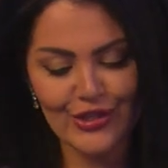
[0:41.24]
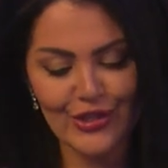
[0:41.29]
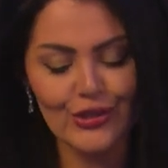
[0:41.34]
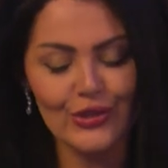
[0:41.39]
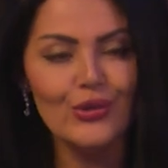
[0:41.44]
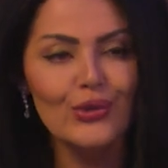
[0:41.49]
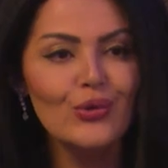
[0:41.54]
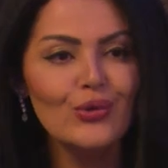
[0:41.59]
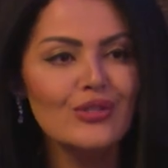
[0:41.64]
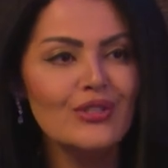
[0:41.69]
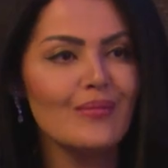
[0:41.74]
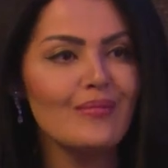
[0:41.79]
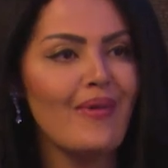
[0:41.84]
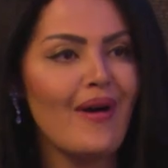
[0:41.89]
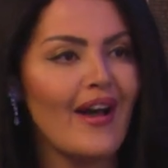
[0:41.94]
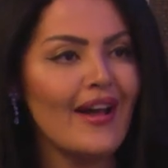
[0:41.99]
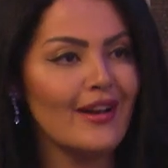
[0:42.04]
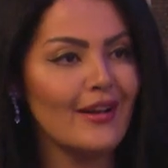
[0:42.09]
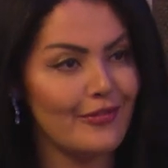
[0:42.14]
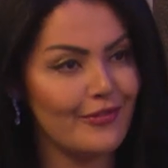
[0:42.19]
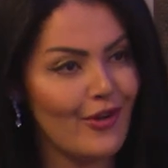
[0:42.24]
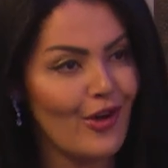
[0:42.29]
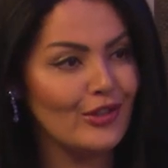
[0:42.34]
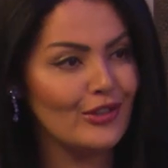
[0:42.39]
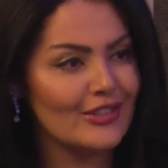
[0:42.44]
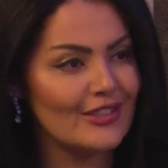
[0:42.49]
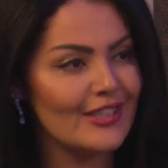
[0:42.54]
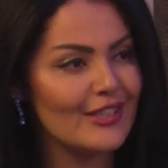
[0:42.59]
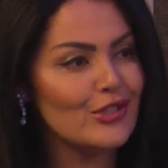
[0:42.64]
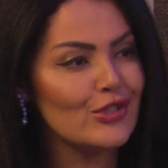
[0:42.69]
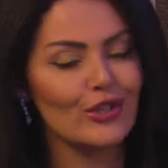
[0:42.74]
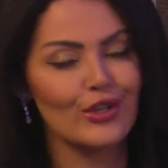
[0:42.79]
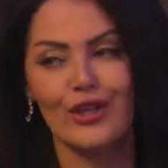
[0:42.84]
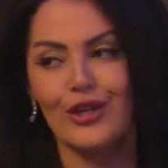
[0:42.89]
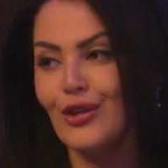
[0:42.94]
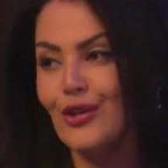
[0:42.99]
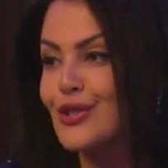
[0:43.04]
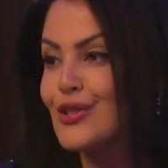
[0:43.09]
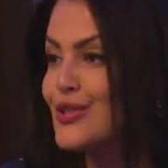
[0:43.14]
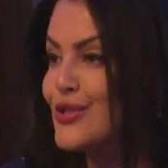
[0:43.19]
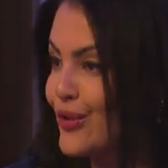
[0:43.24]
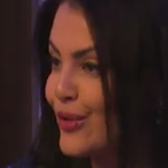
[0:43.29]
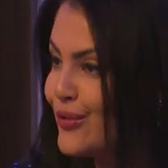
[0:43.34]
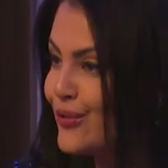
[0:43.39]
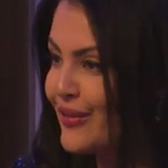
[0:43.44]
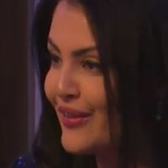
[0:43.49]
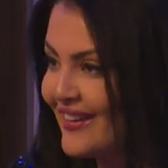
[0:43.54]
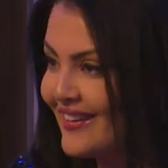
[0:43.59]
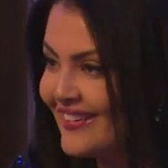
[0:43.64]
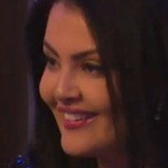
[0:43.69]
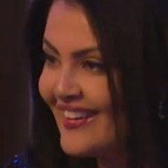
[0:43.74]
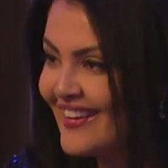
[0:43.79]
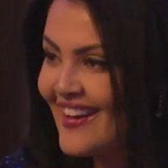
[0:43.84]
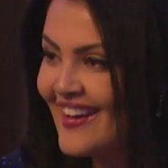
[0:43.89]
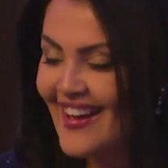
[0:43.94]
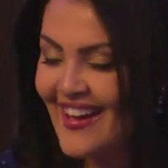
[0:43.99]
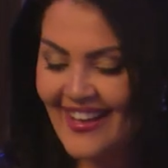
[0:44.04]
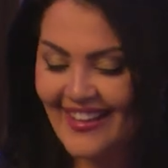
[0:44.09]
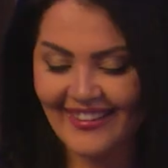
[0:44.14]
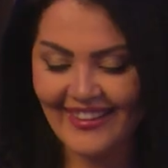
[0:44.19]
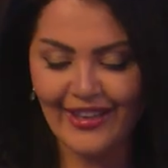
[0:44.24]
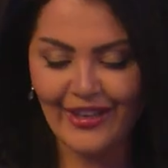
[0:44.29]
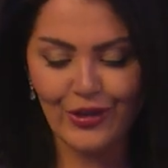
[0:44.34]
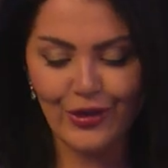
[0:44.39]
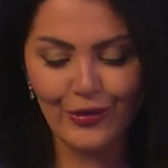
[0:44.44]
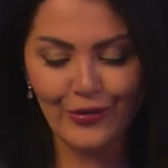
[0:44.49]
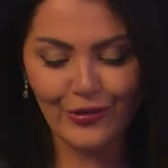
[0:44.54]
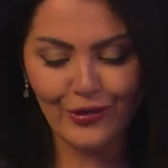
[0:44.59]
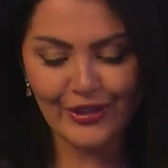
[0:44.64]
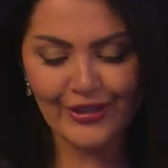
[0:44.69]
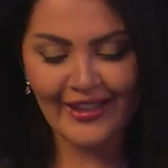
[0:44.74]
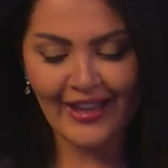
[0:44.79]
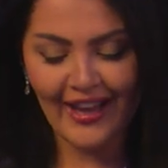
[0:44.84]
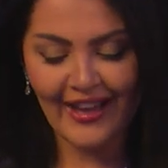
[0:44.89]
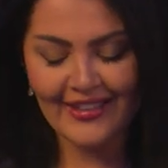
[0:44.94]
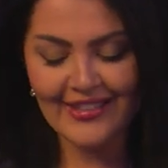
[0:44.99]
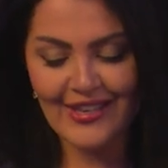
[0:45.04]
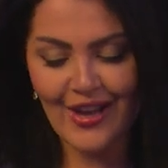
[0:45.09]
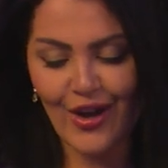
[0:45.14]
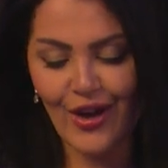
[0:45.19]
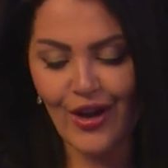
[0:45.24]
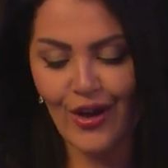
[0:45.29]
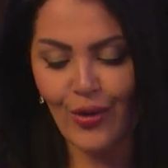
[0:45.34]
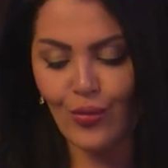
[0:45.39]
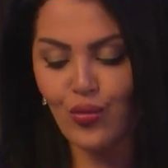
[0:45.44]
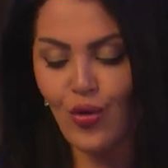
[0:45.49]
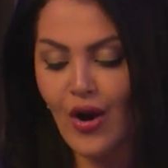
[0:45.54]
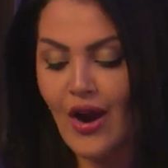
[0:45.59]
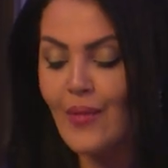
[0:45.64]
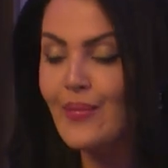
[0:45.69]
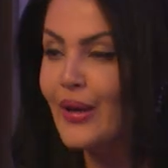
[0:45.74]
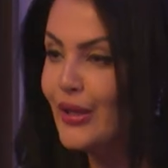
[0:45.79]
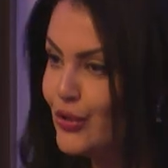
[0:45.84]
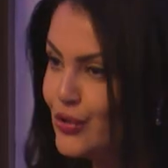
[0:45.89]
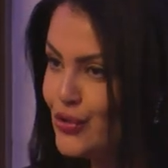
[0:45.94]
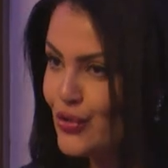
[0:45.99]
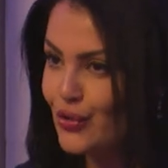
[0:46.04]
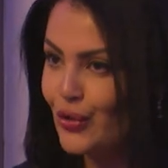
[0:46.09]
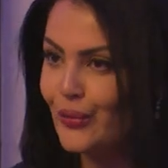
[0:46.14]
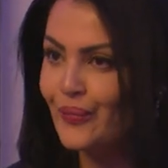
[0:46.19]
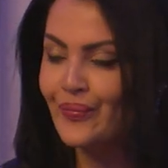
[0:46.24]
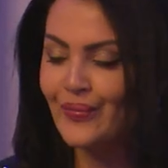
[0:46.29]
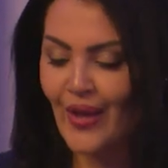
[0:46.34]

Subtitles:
used by La Fonti. She can look so real. Thank you for that warm intro.